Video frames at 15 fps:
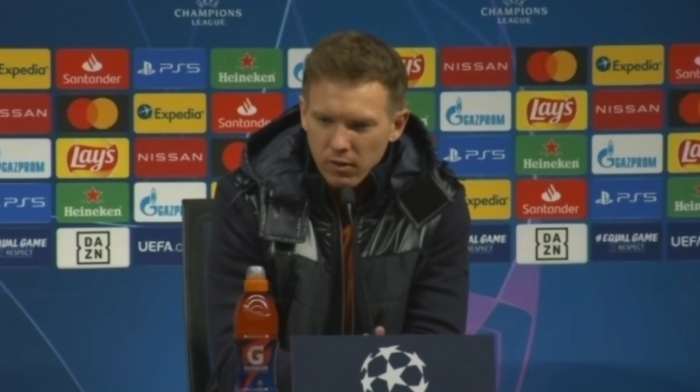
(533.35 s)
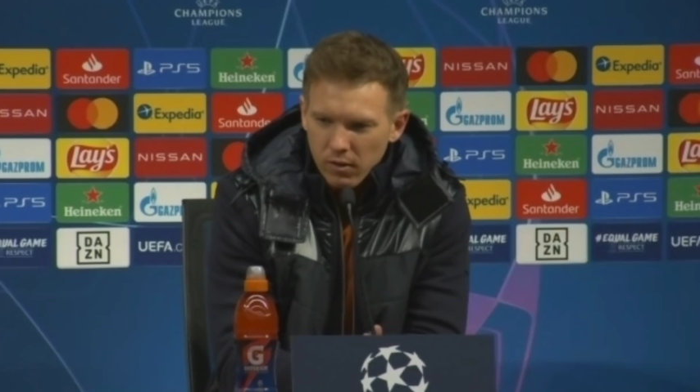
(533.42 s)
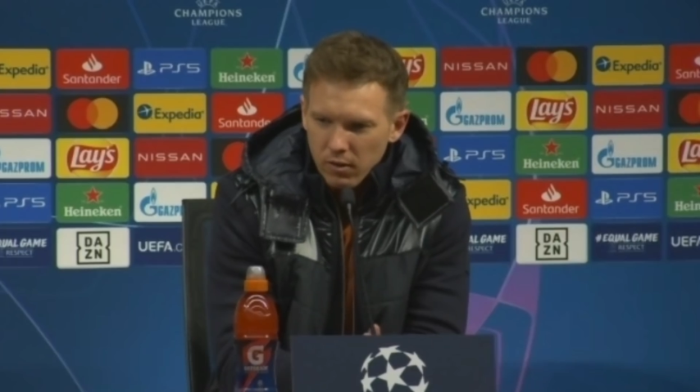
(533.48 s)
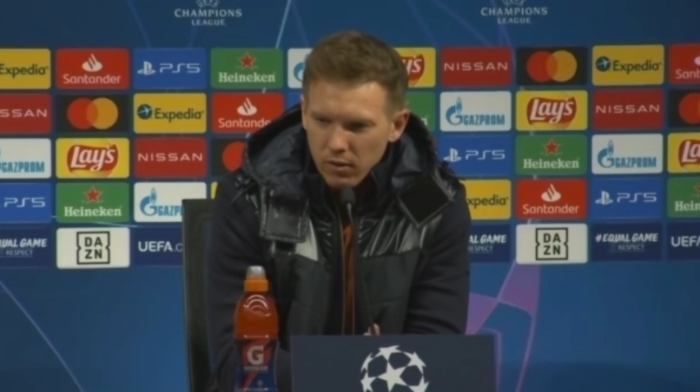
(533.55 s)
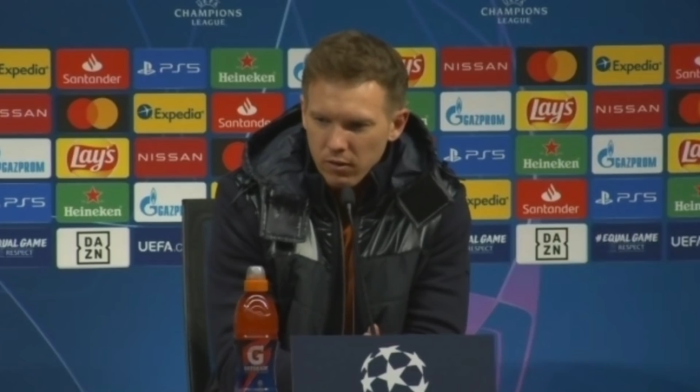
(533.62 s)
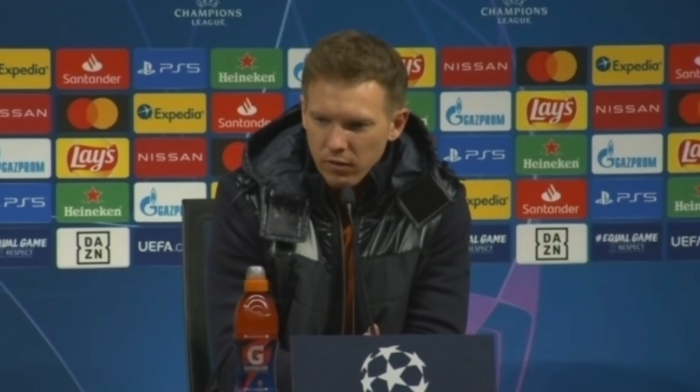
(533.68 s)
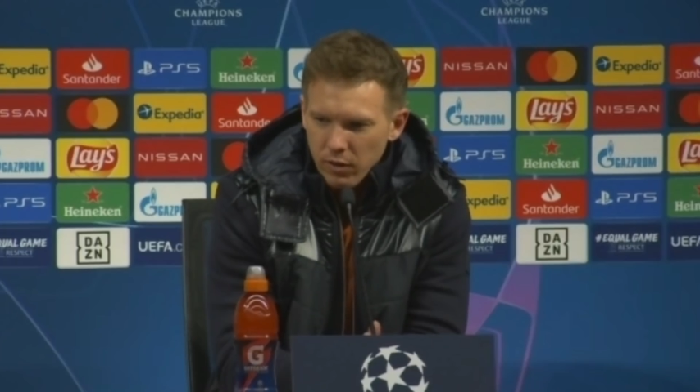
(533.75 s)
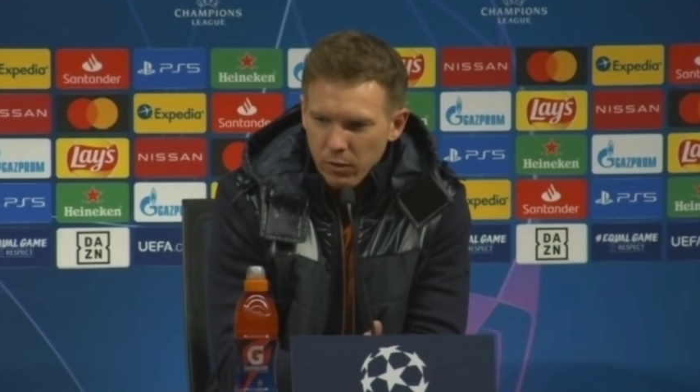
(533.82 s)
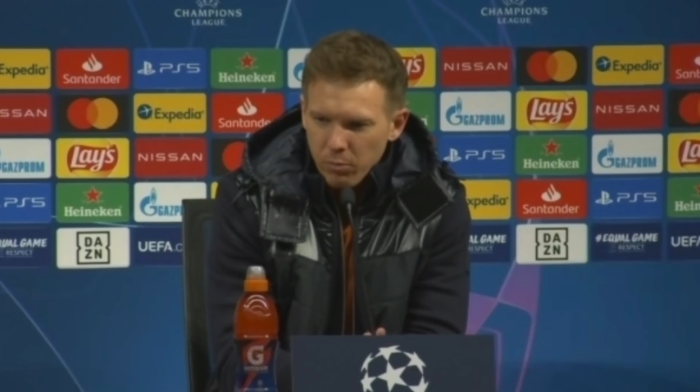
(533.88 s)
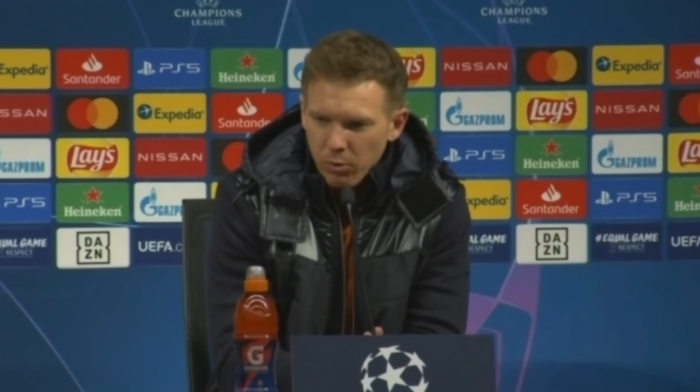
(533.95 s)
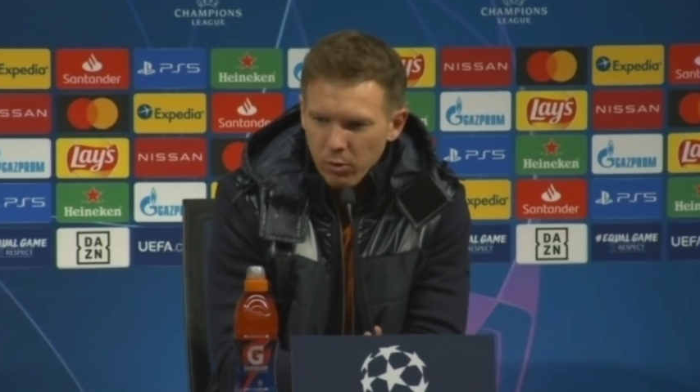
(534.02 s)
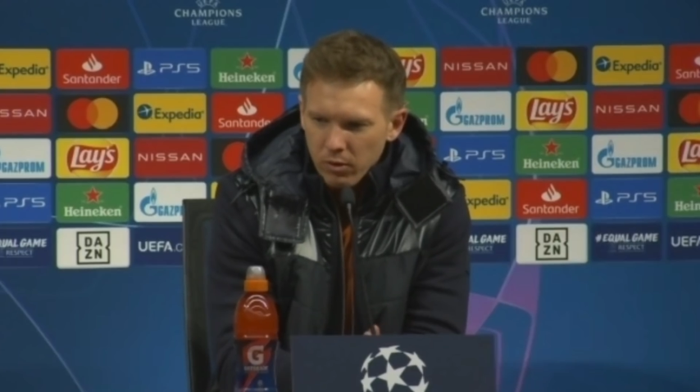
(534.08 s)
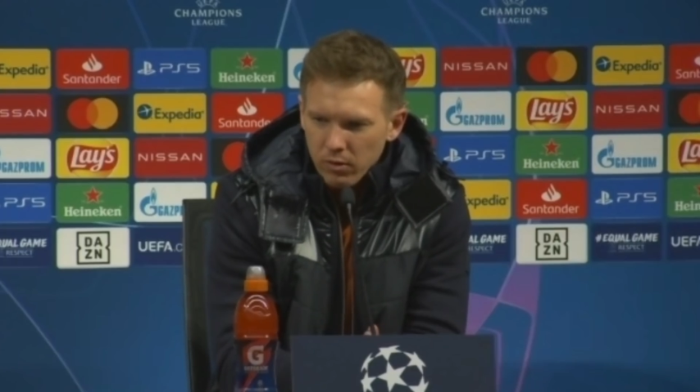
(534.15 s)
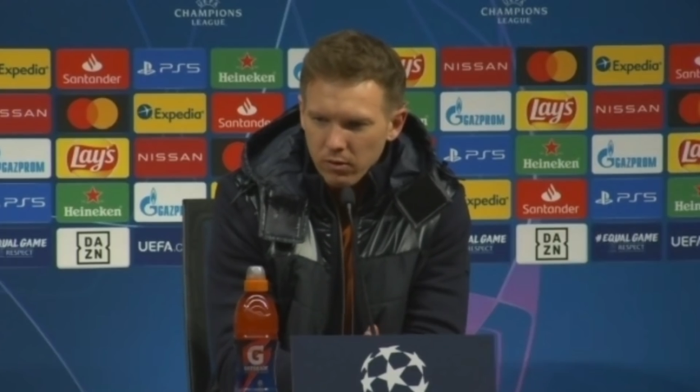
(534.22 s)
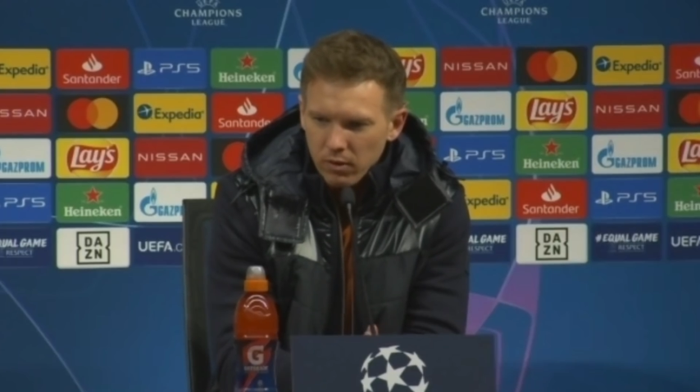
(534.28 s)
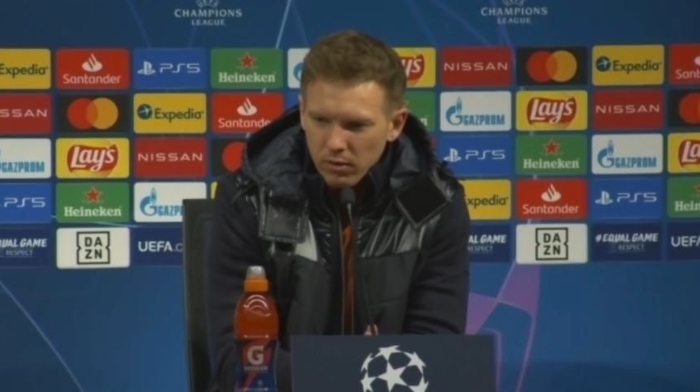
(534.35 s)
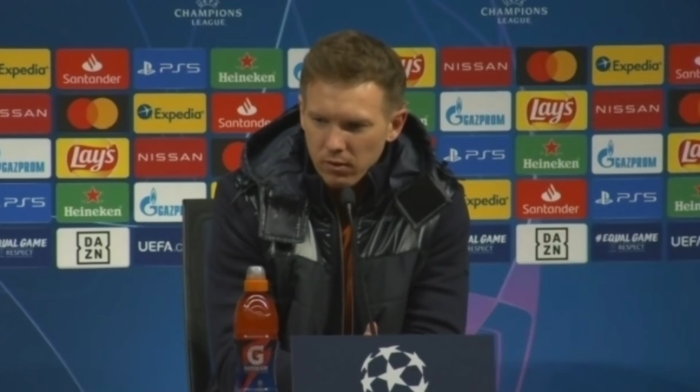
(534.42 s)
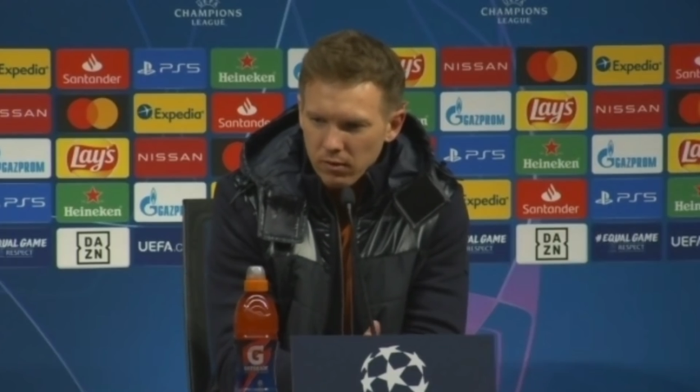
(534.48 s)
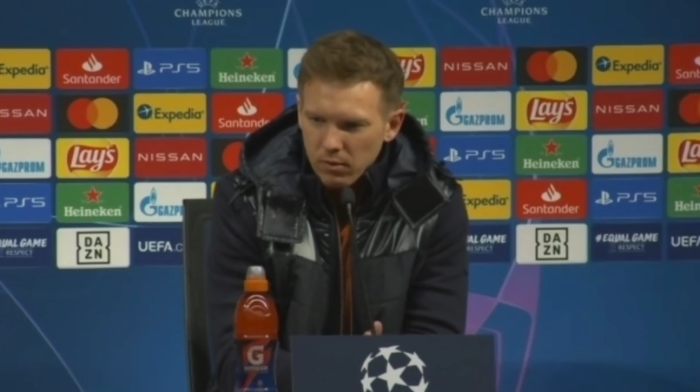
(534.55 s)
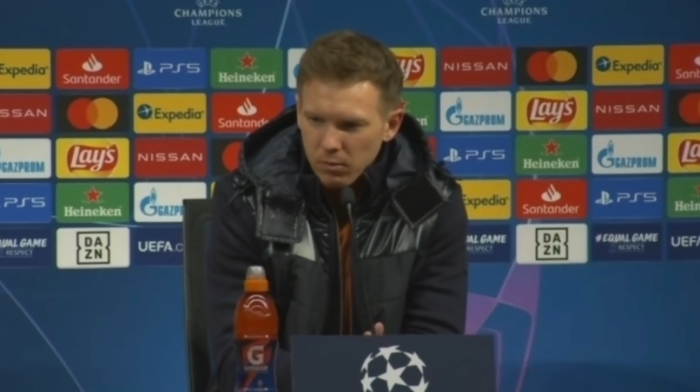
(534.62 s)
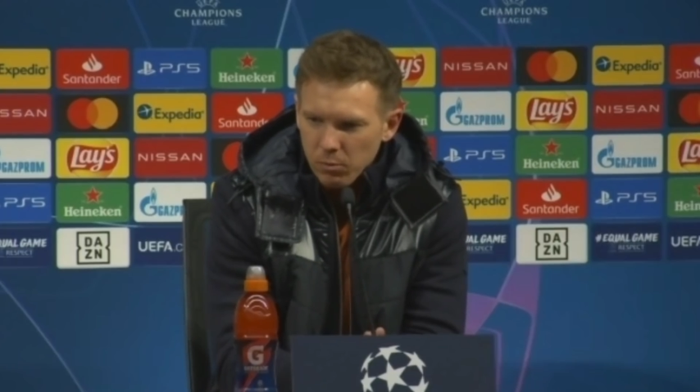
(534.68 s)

is very important, and